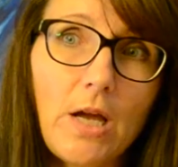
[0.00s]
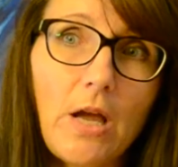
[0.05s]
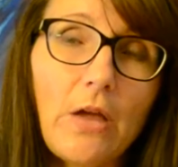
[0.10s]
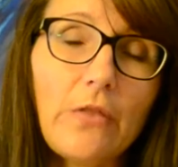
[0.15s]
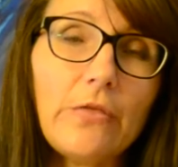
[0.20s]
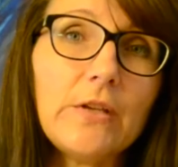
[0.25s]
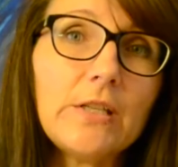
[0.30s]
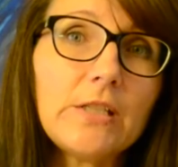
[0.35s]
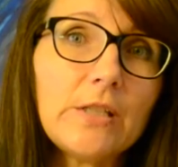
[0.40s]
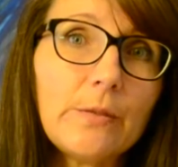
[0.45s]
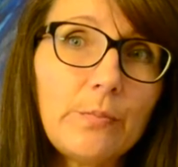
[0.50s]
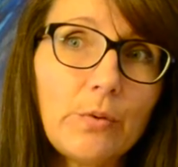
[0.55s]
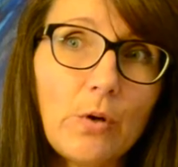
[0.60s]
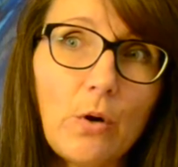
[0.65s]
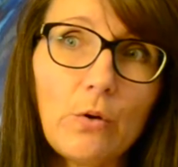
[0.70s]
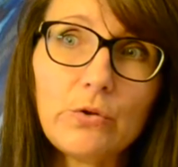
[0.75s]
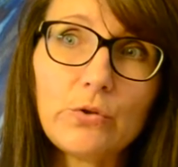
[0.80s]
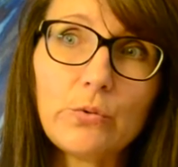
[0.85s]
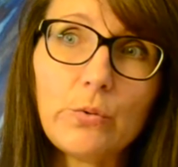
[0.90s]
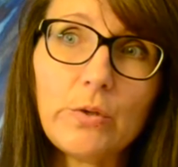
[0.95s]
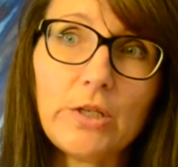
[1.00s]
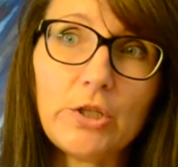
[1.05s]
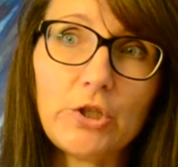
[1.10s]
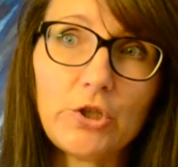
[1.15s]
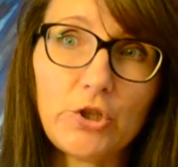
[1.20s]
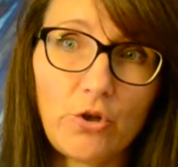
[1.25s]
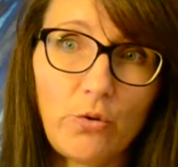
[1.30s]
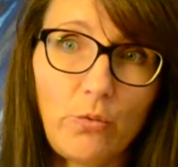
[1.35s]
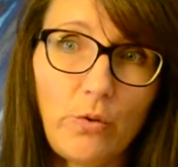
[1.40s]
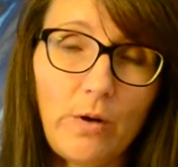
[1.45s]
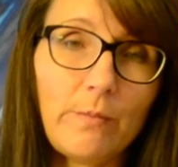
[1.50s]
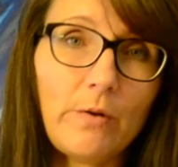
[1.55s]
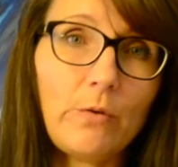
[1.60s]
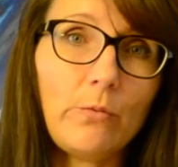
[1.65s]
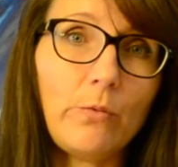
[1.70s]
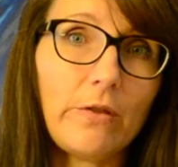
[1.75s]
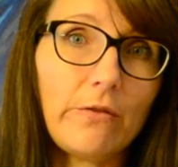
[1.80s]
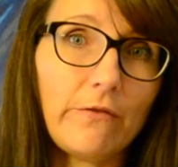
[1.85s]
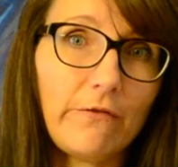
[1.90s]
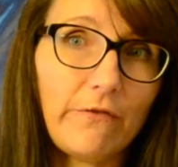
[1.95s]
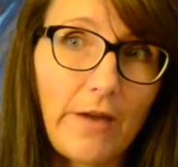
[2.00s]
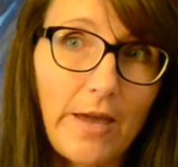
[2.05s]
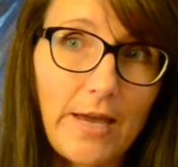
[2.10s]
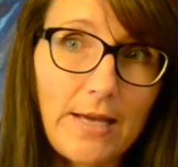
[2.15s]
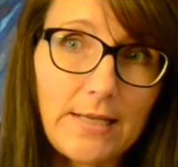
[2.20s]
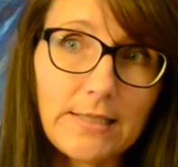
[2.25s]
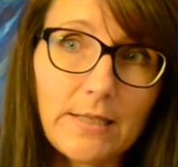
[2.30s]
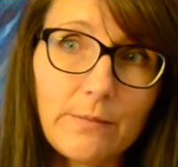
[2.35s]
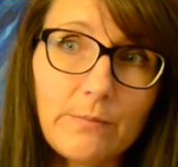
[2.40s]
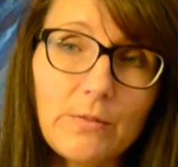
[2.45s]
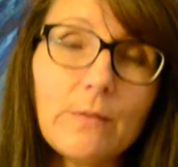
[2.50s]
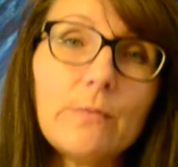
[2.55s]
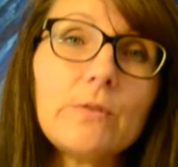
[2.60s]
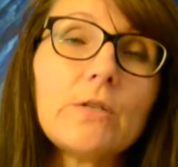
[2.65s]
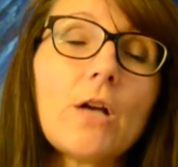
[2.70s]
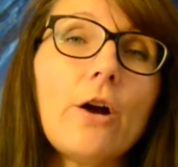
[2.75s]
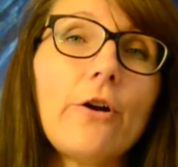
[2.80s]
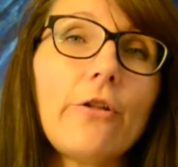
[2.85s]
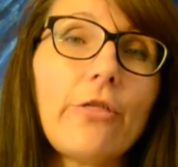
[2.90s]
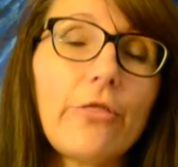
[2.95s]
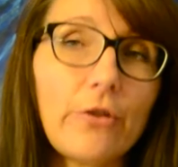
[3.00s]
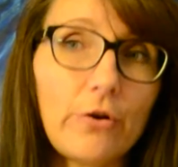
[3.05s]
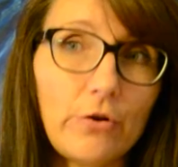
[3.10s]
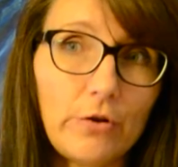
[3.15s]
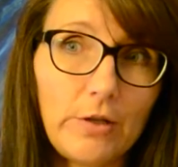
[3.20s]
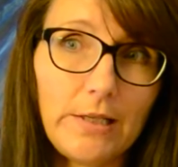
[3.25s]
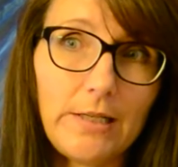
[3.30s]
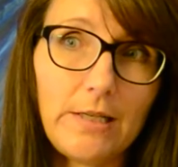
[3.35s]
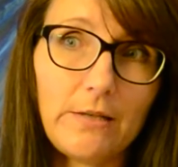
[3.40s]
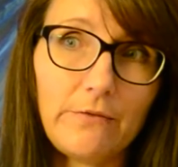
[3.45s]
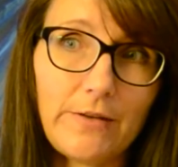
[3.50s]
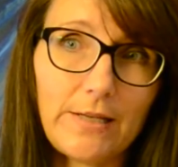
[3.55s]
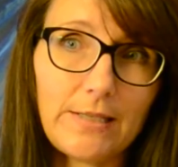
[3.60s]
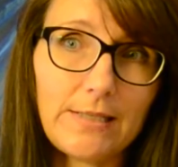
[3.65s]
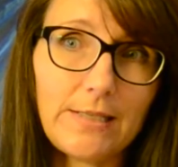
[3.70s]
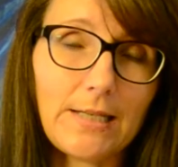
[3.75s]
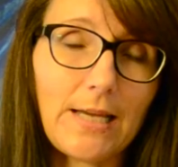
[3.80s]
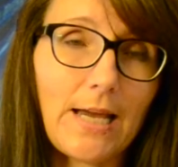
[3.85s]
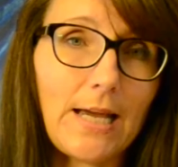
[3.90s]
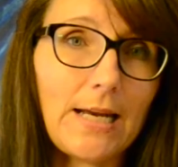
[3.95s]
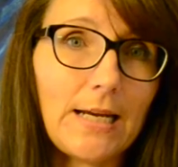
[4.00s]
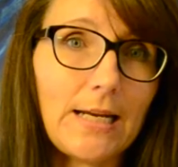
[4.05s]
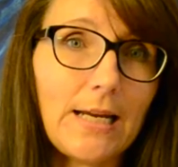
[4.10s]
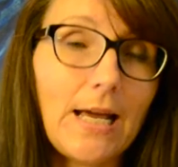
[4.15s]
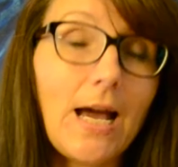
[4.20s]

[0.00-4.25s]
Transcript: This approach would ensure women with vague symptoms are thoroughly investigated,